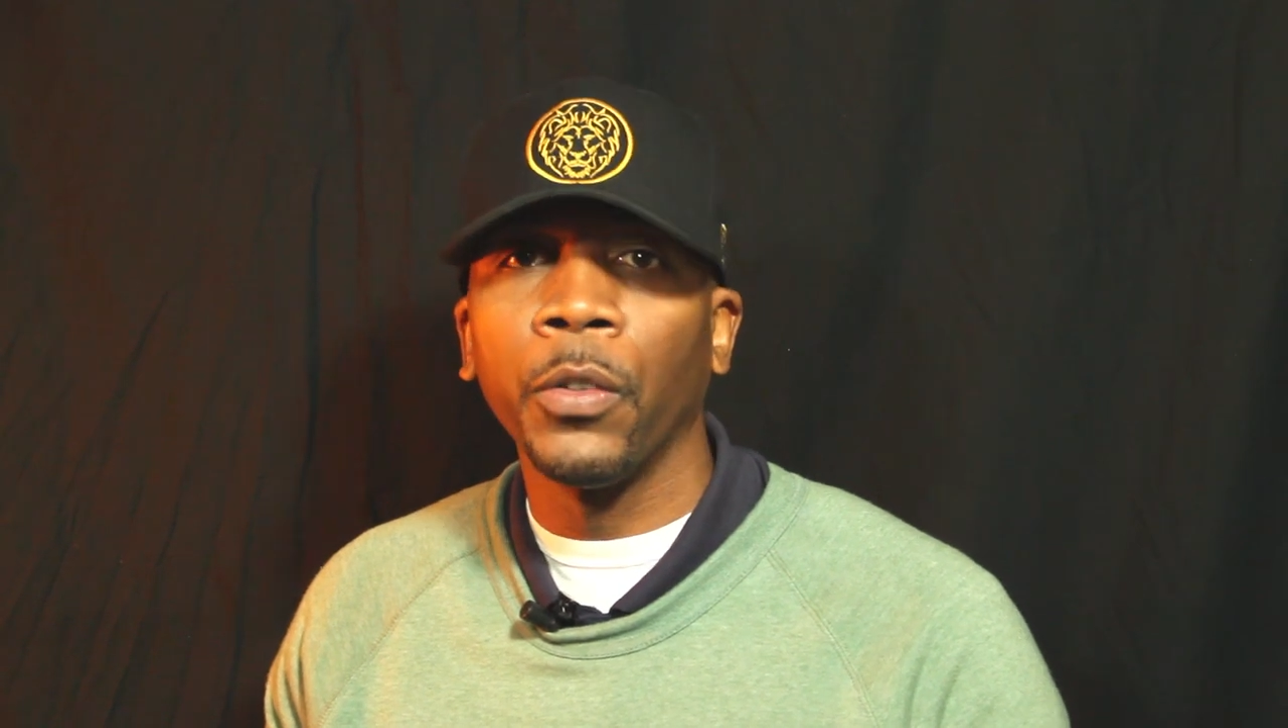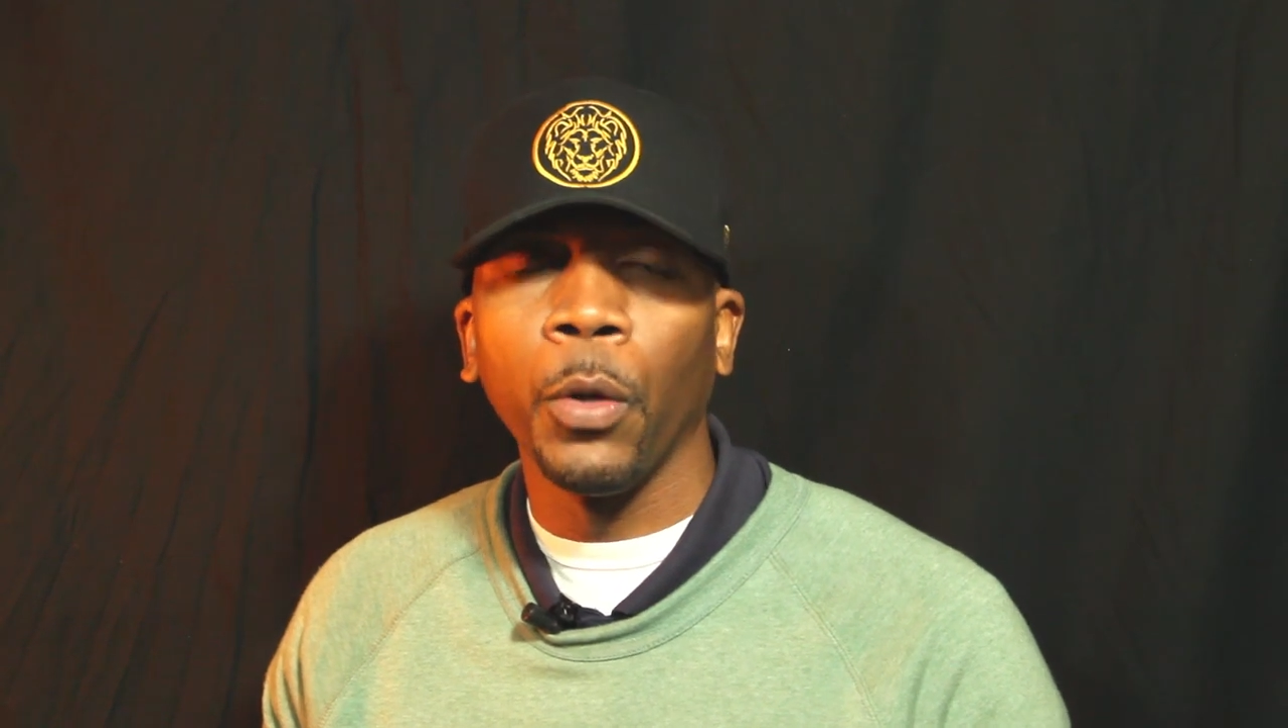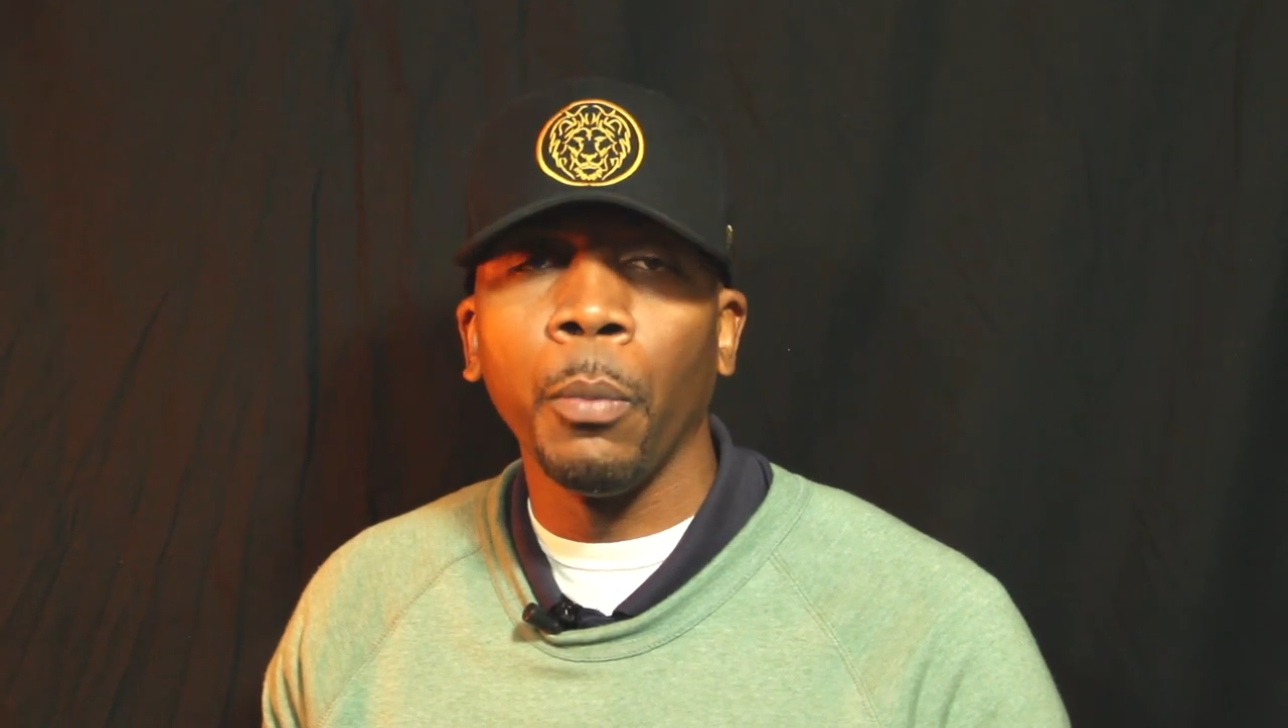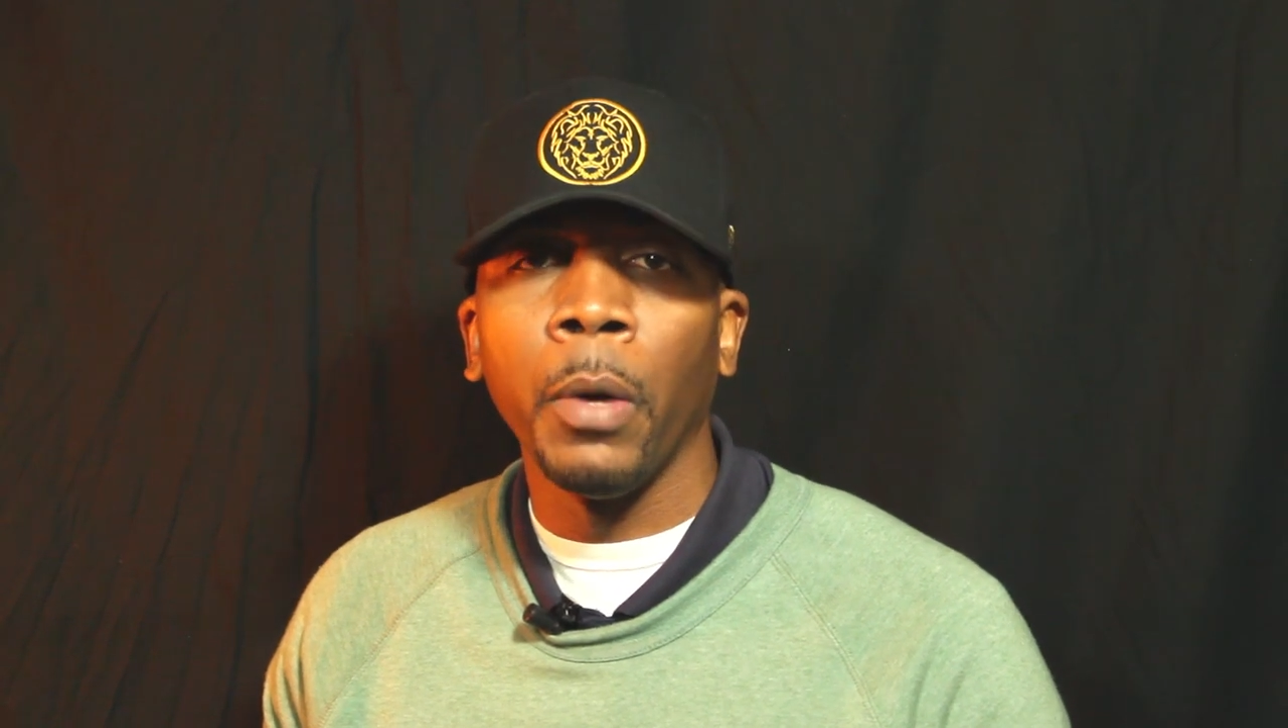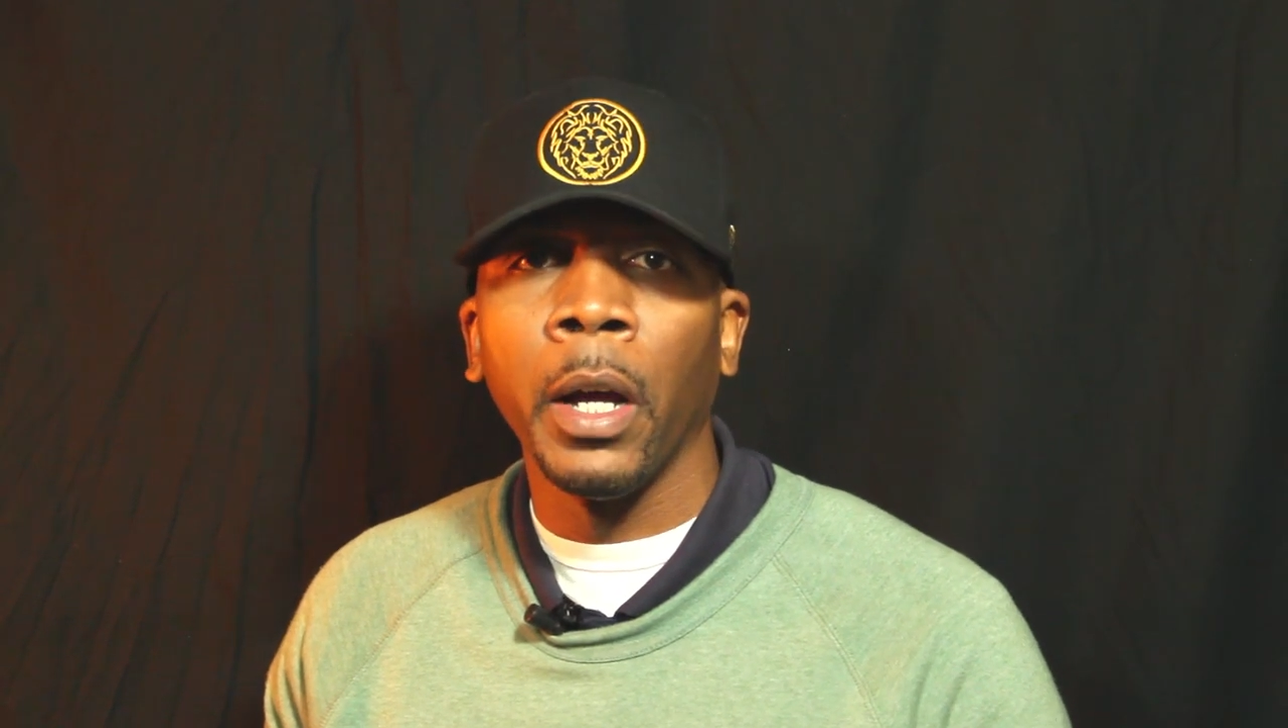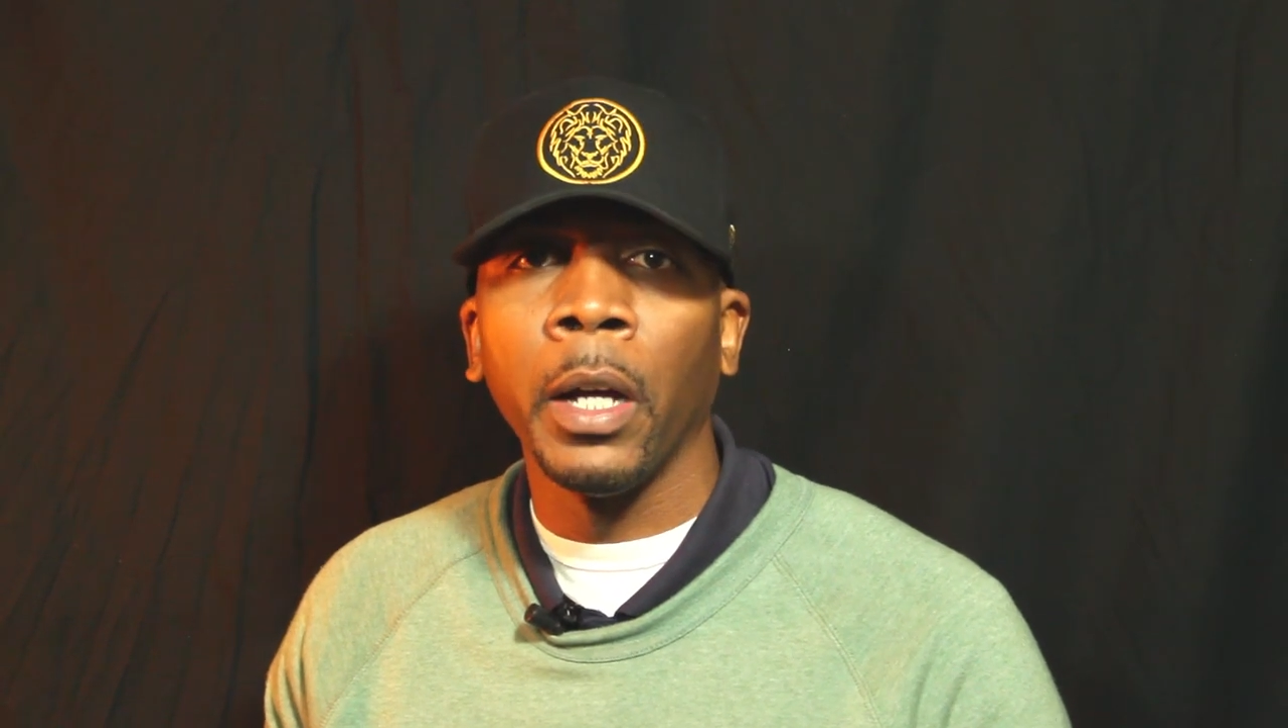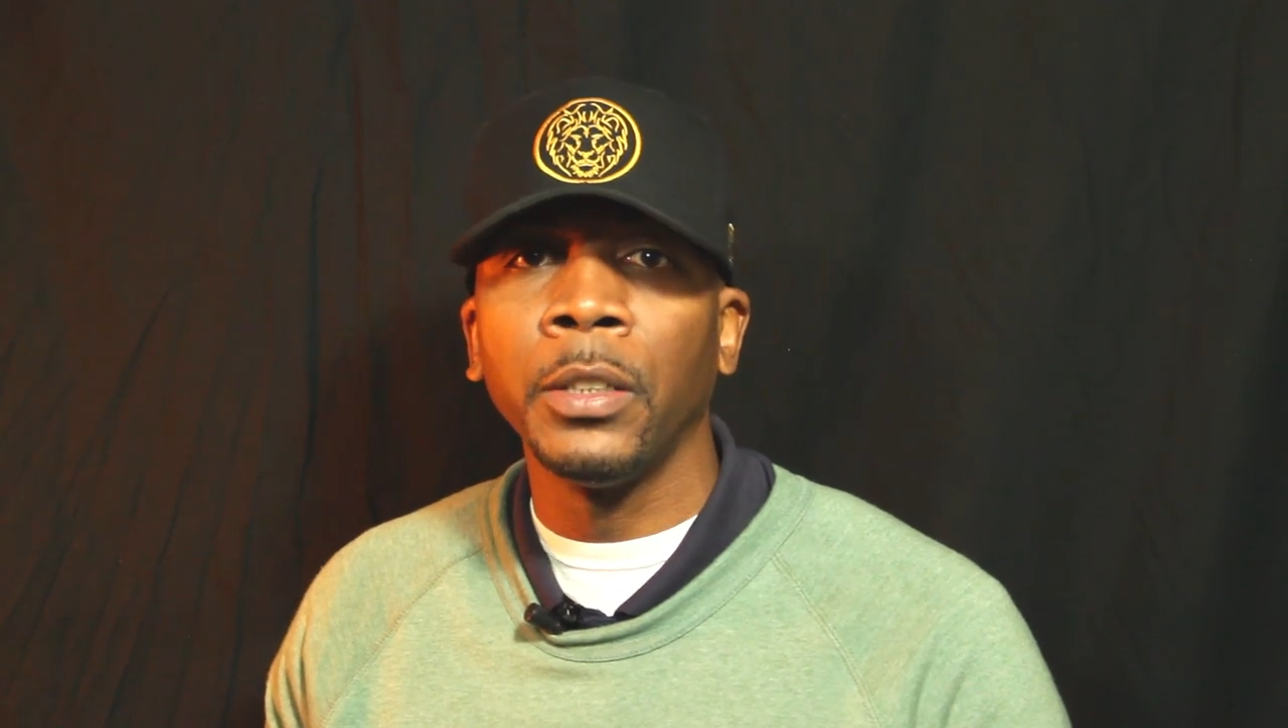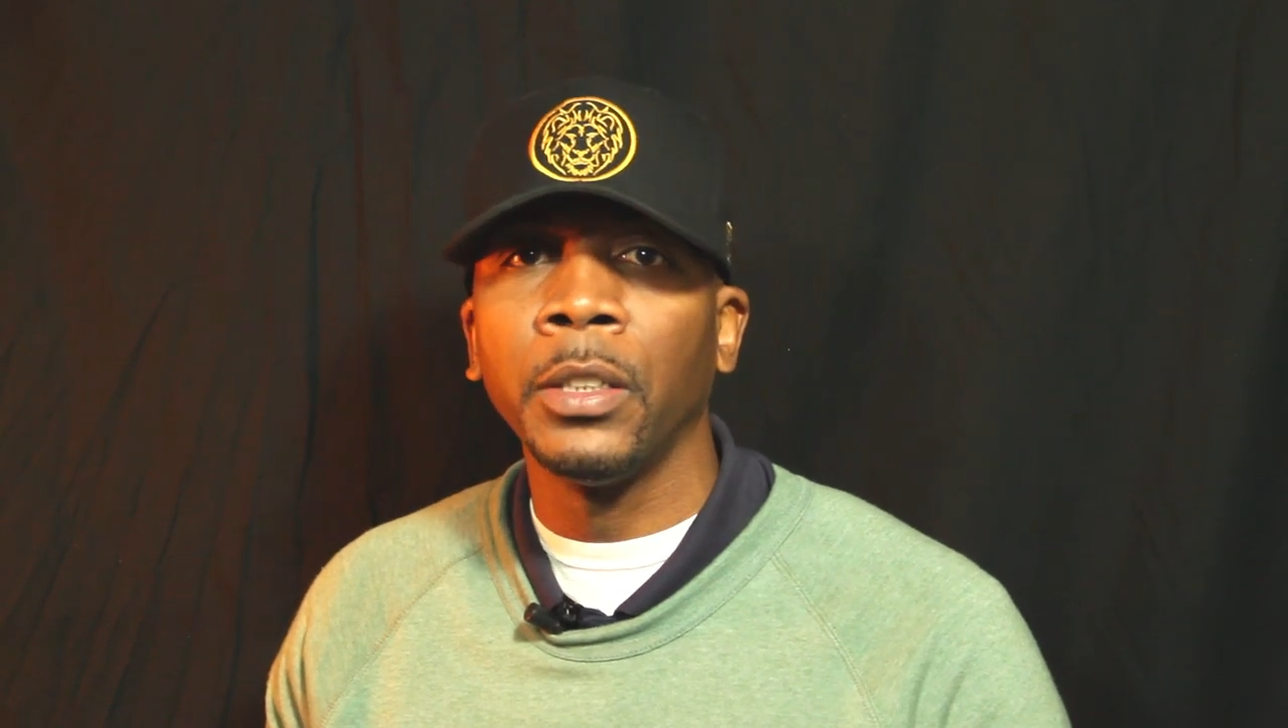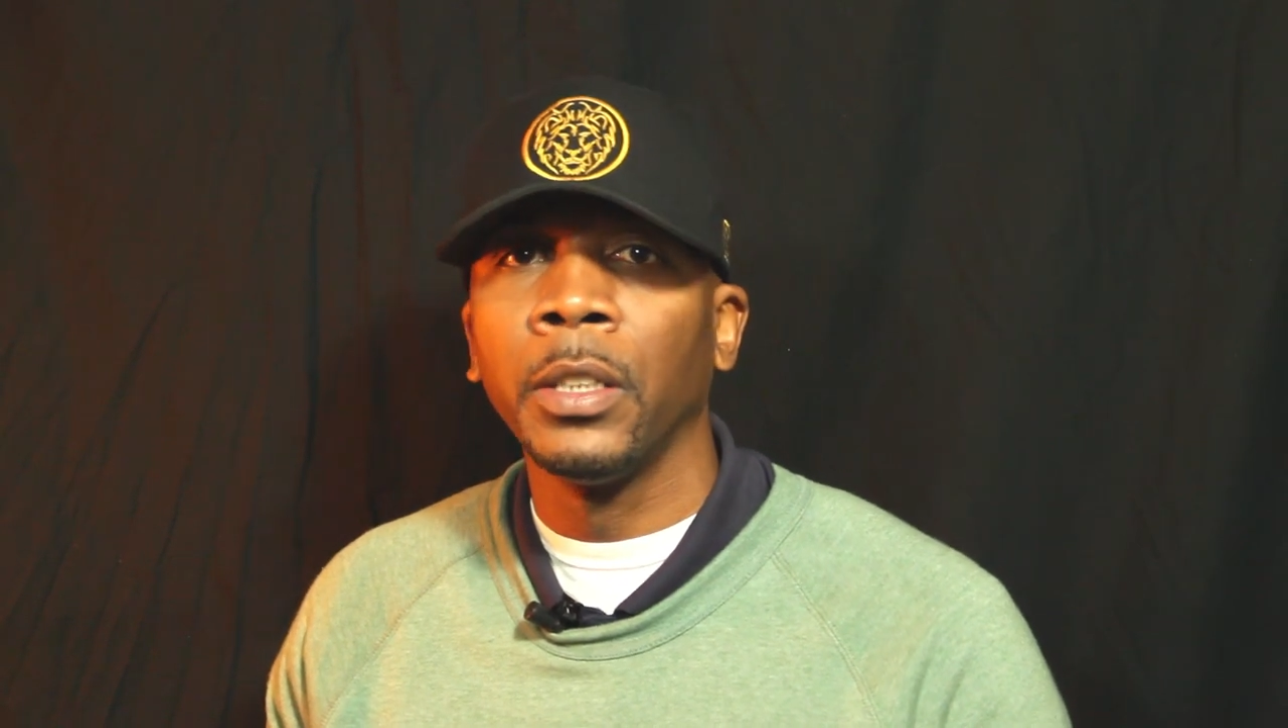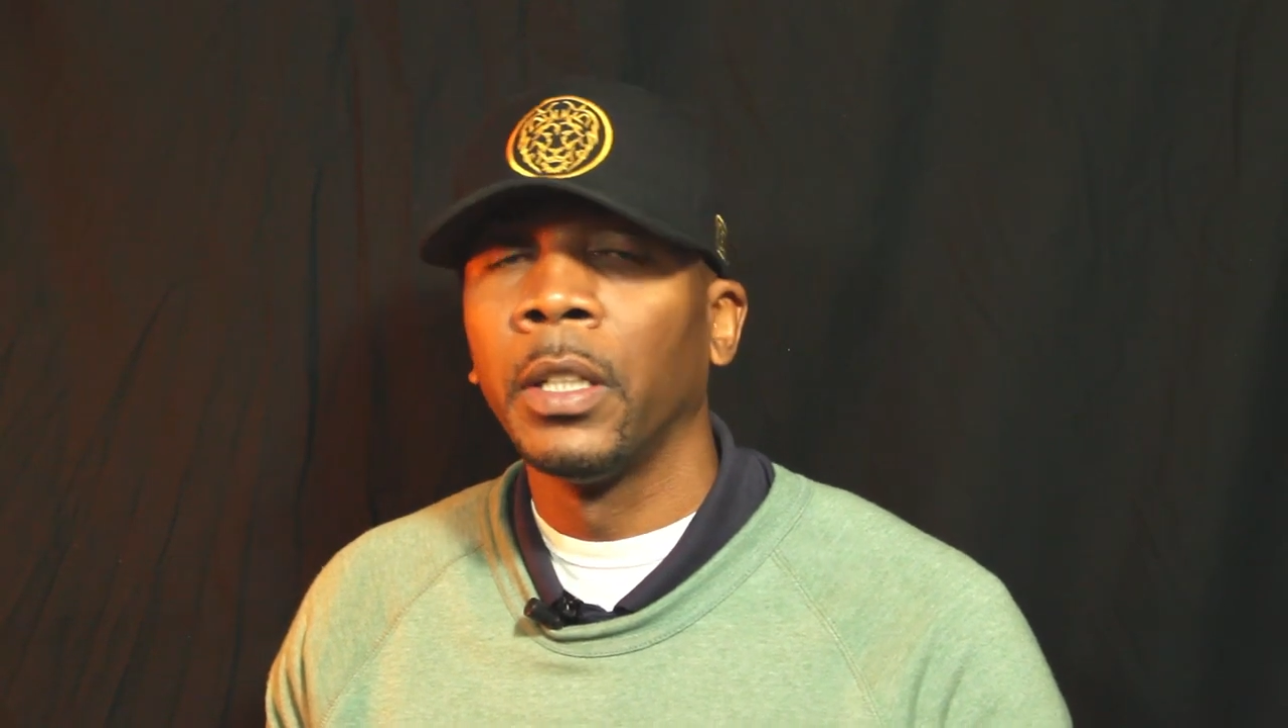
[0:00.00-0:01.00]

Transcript: so much,